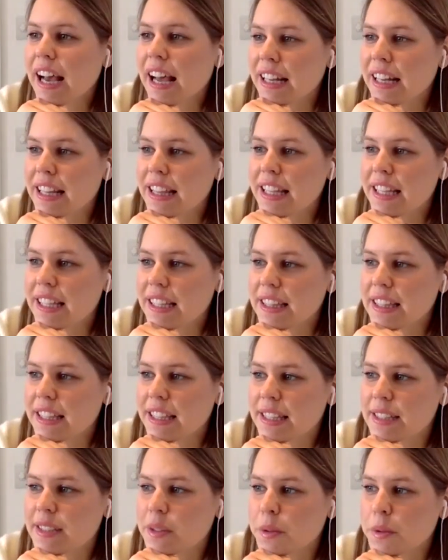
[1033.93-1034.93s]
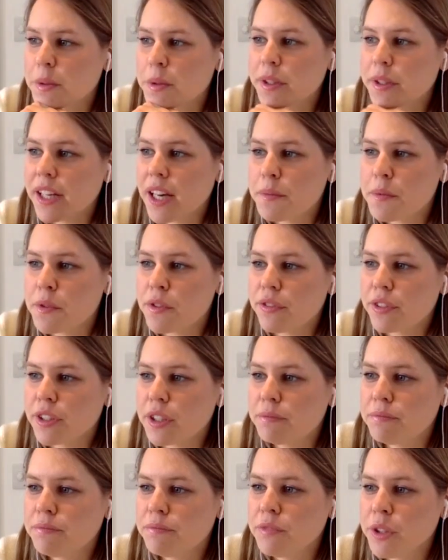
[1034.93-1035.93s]
and i think this also comes
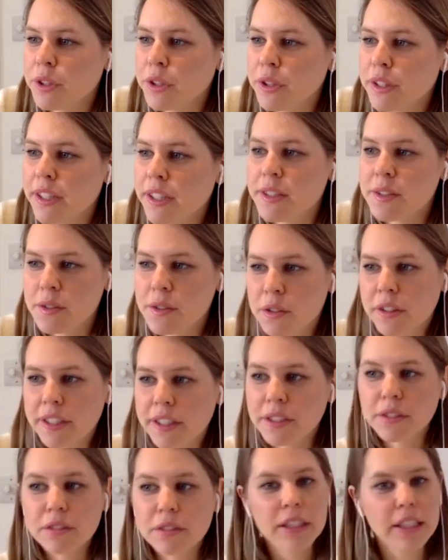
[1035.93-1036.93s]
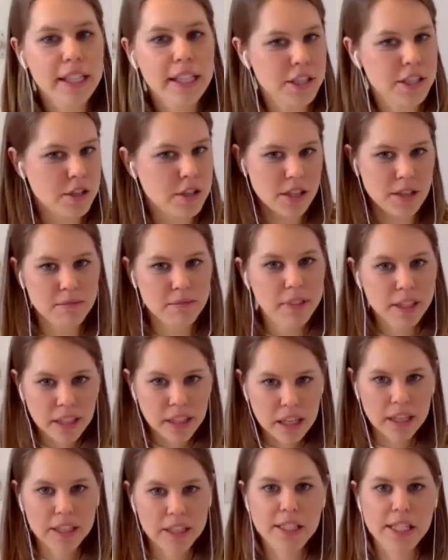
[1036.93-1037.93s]
from you know the historical relationship that
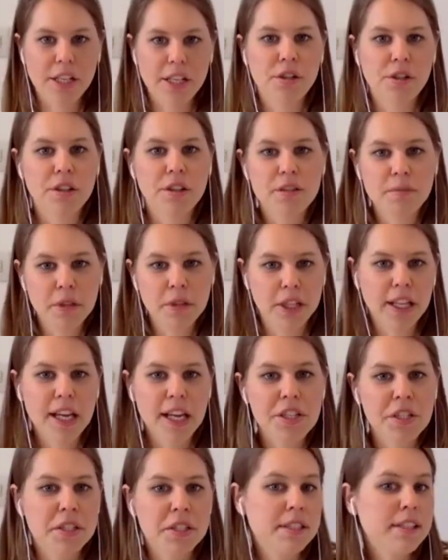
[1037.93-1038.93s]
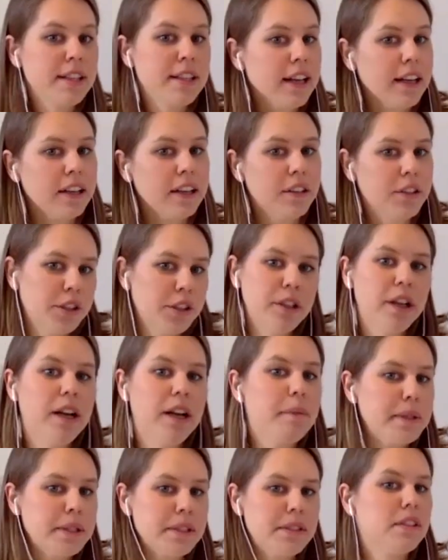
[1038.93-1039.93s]
architecture and communications has had you know
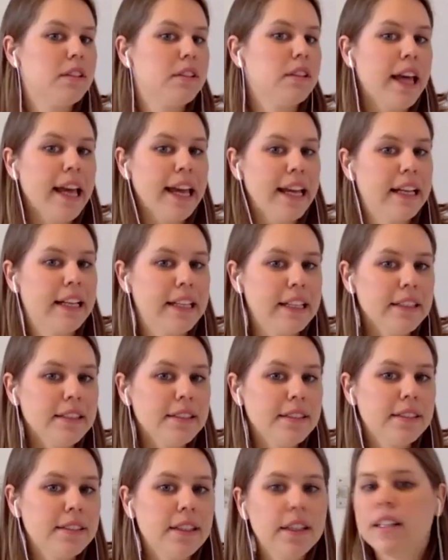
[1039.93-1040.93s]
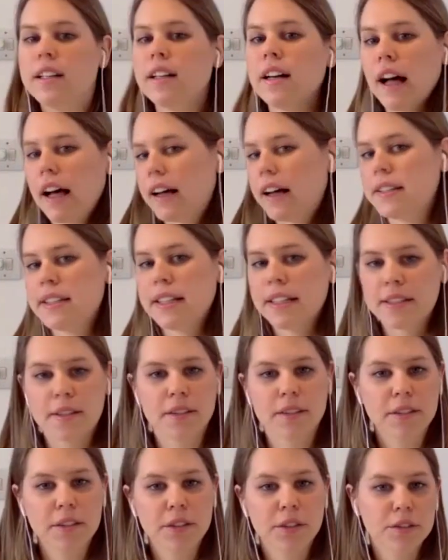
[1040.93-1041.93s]
up until the 80s architects
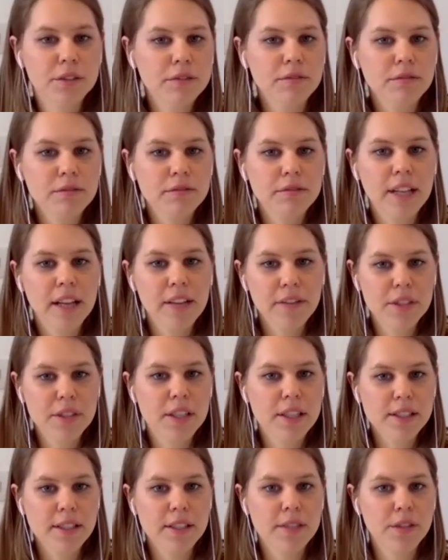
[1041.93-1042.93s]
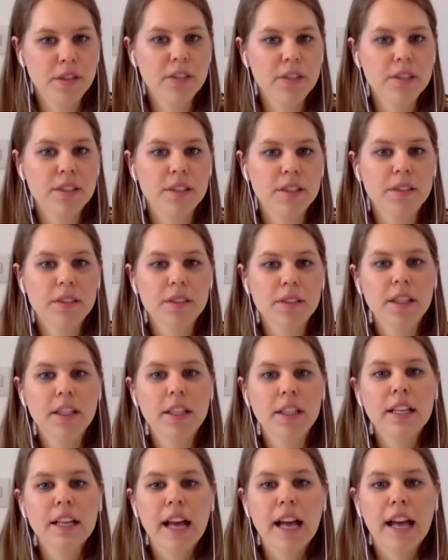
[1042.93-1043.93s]
couldn't advertise their services.
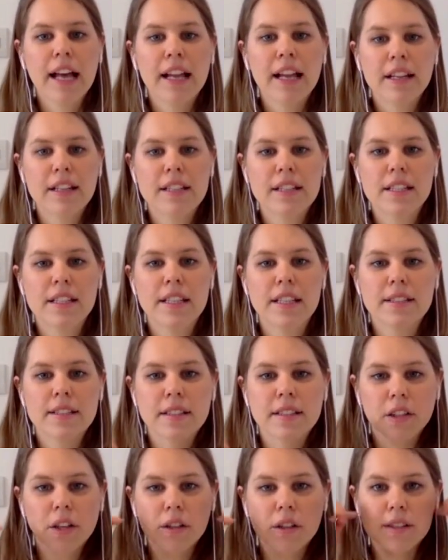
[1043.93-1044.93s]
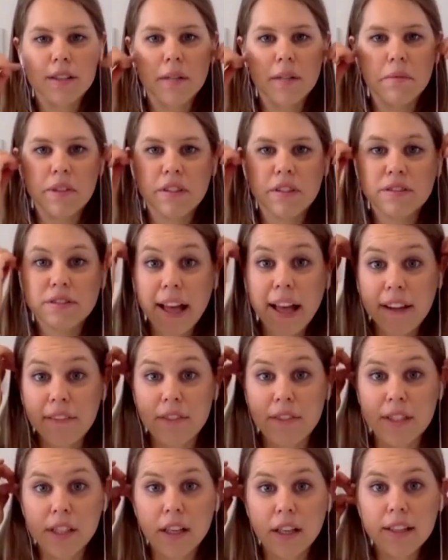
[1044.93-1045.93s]
And this concept of
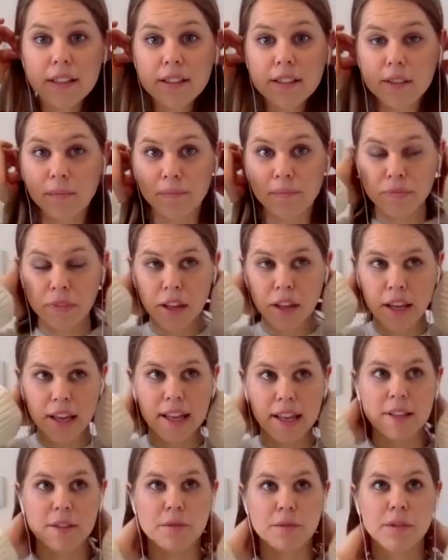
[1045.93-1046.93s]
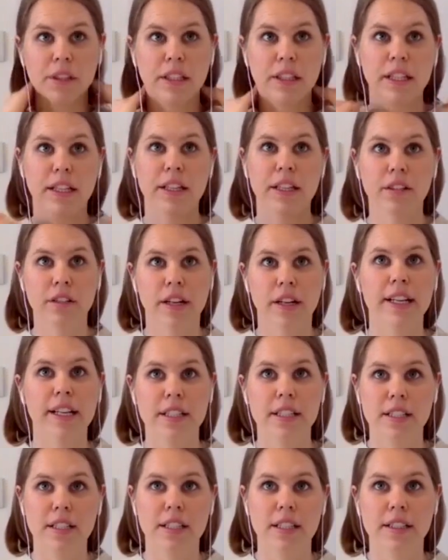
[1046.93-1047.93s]
advertise has really
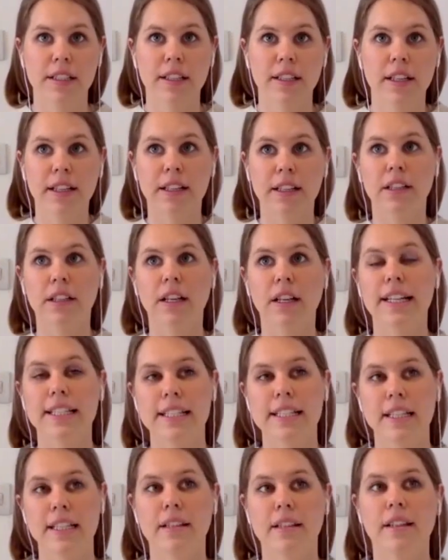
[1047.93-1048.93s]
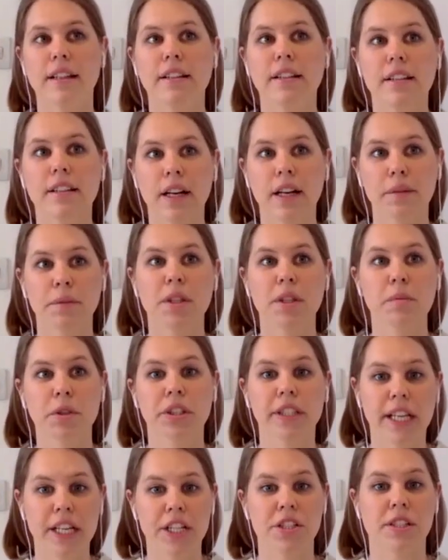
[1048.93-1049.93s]
ingrained the uh, idea that um,
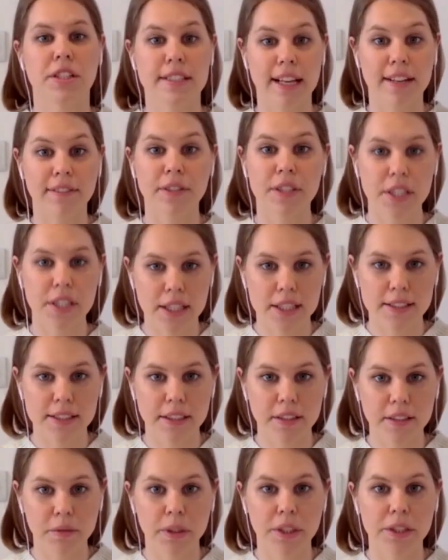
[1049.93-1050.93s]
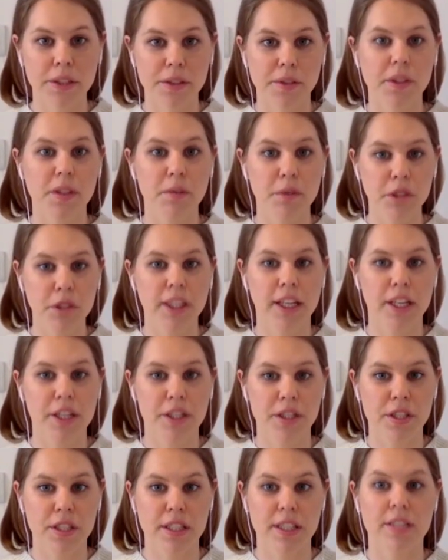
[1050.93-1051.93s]
communication is advertising, whereas
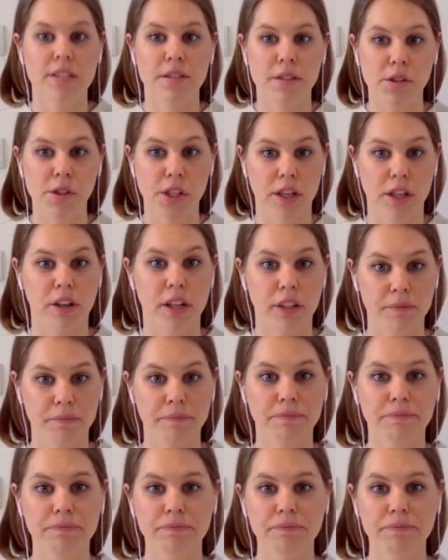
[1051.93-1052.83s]
communication is sharing.